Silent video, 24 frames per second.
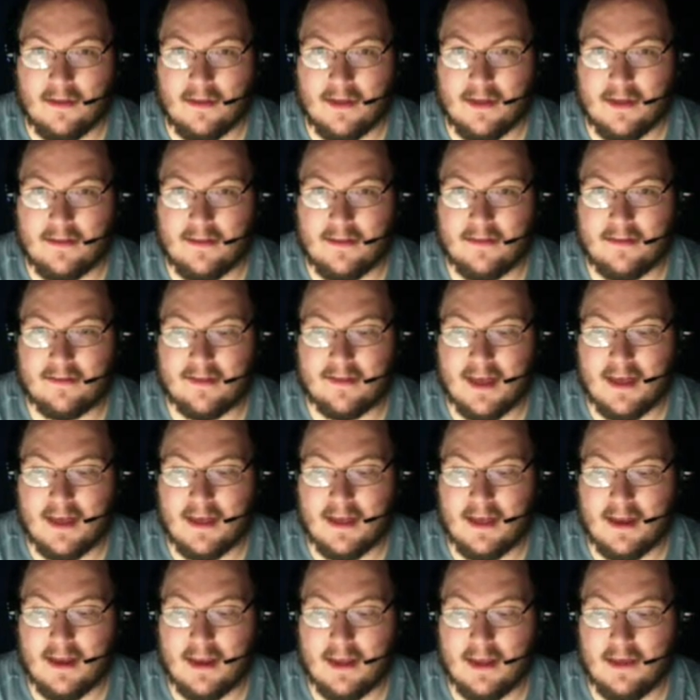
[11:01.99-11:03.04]
it does take
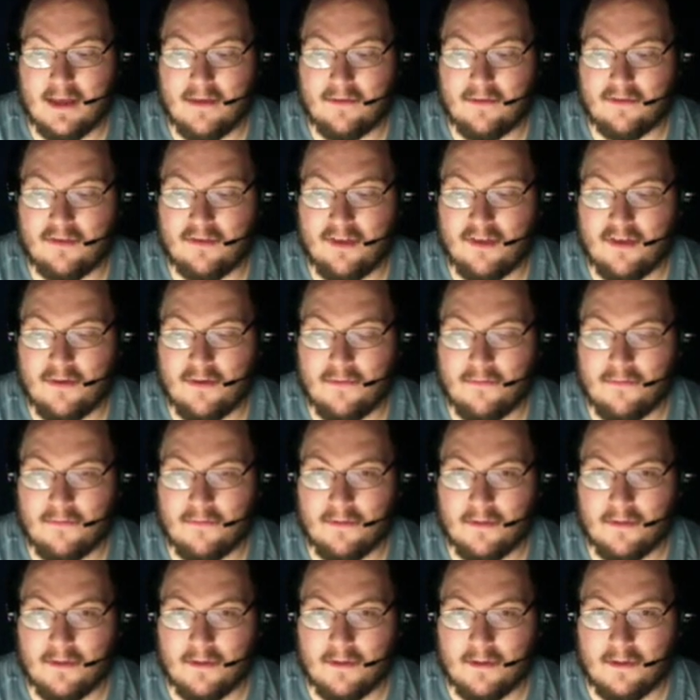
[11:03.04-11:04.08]
getting used to,
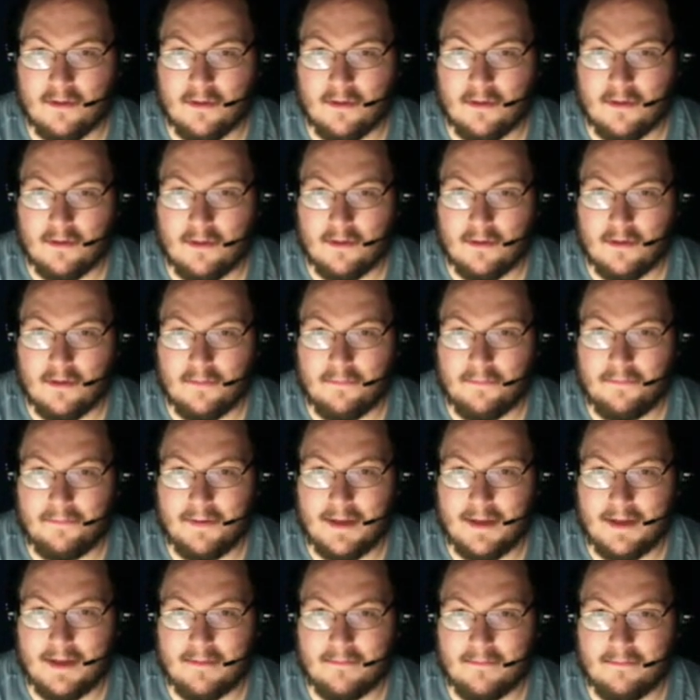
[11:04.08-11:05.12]

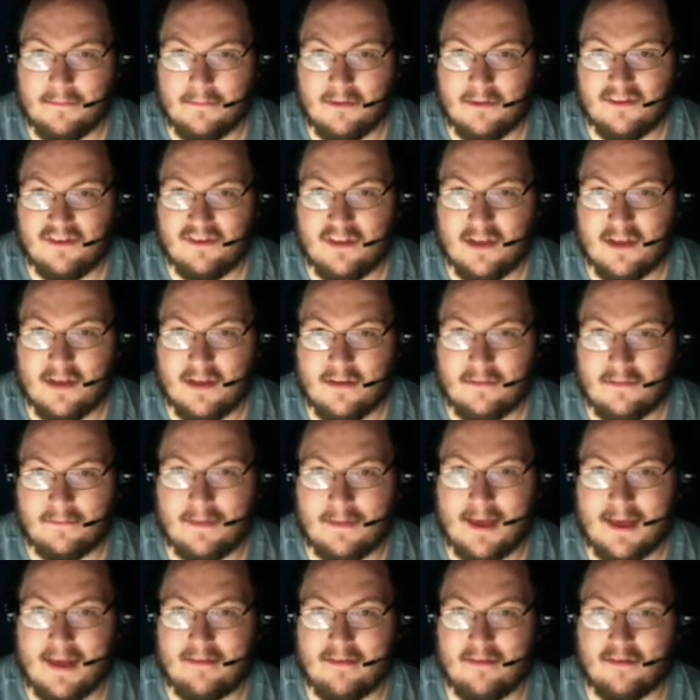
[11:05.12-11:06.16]
but once you get
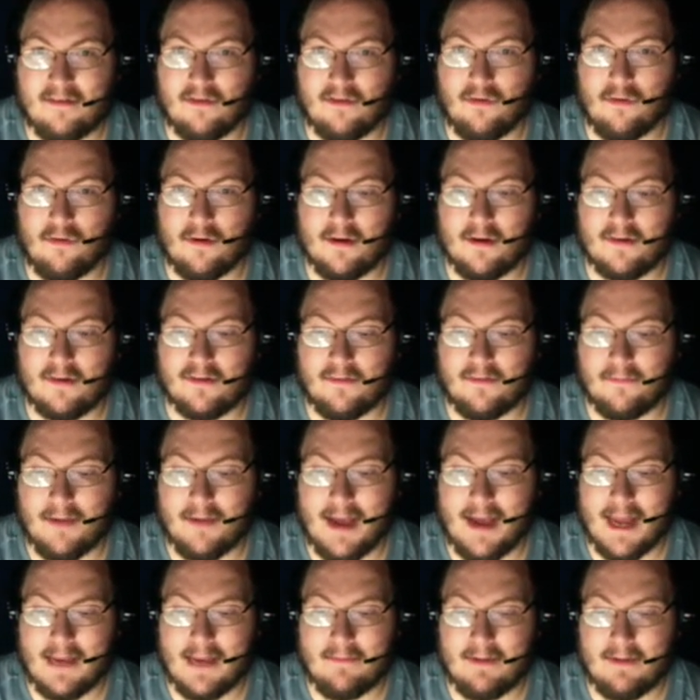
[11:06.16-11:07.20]
past its quirks and
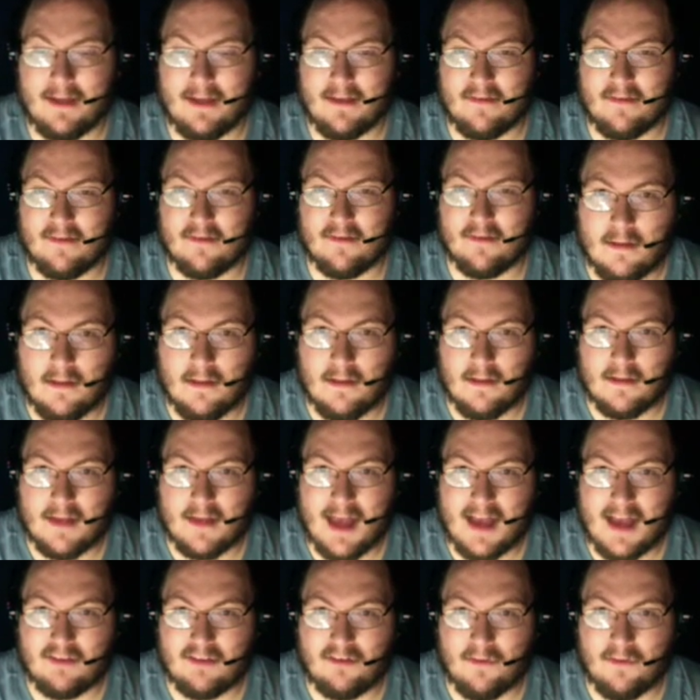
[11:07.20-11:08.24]
randomness, it's
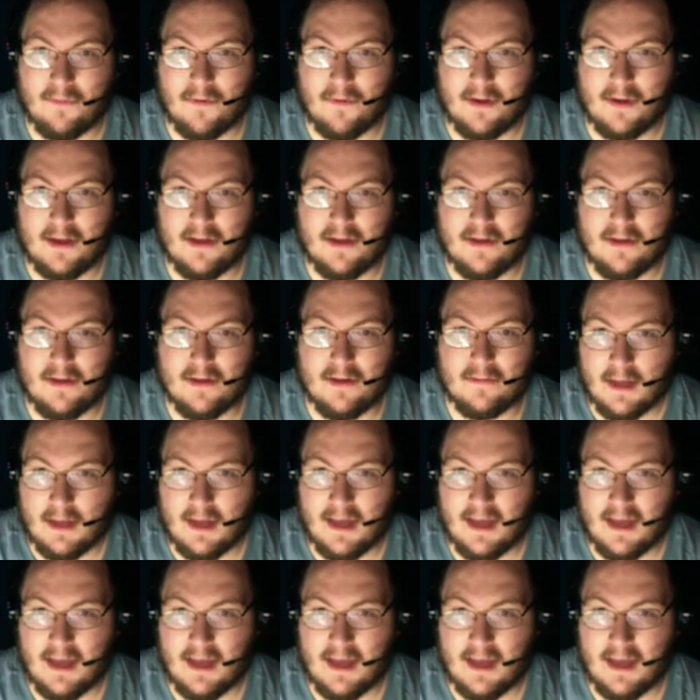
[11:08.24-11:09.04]
actually pretty good.